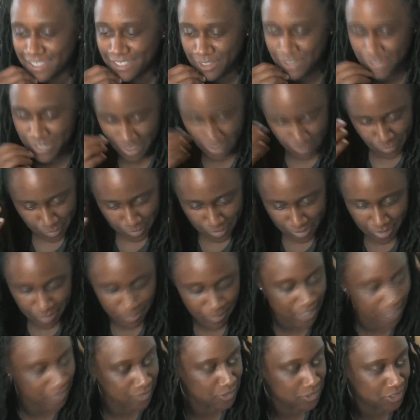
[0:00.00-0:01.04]
You know, that would be a
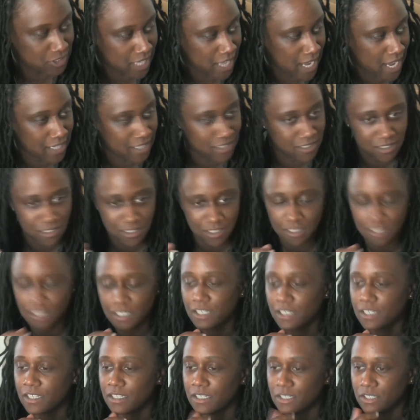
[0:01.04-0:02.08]
Michael Jackson,
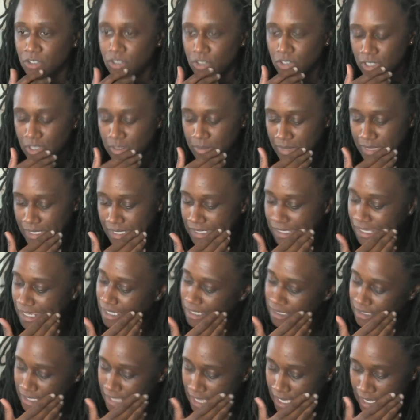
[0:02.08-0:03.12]
you know what I mean,
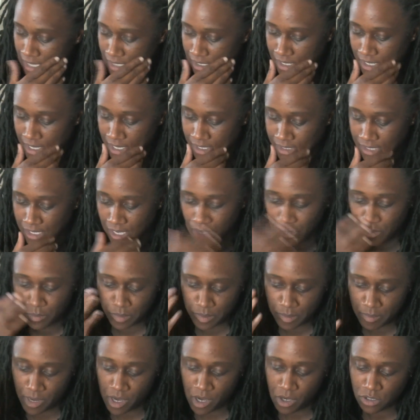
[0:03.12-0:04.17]
like that would
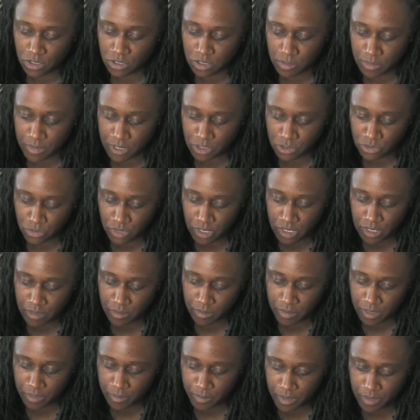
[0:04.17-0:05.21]
be my ultimate dream.
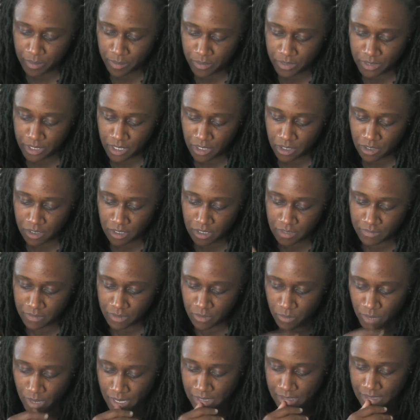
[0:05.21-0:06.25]
But people that are
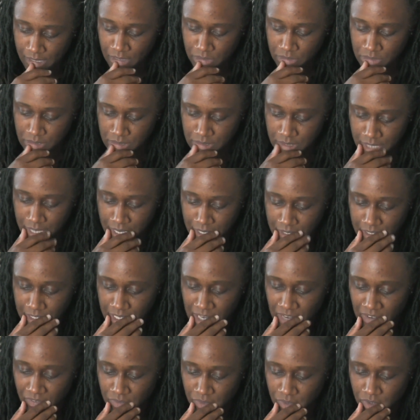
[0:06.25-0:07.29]
living right now today that
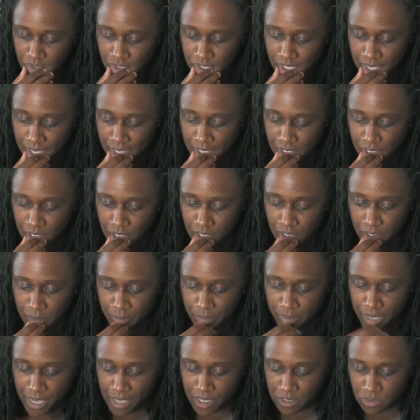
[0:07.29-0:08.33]
I feel that
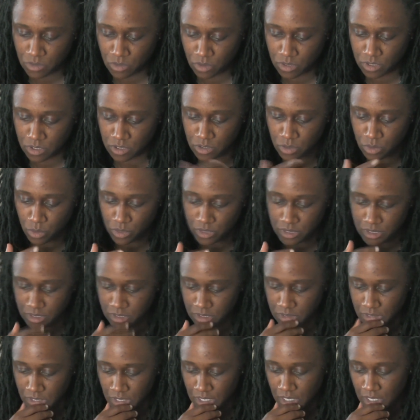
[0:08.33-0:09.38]
passed on the
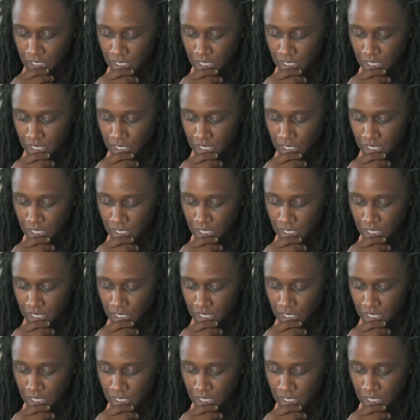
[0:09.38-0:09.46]
torches,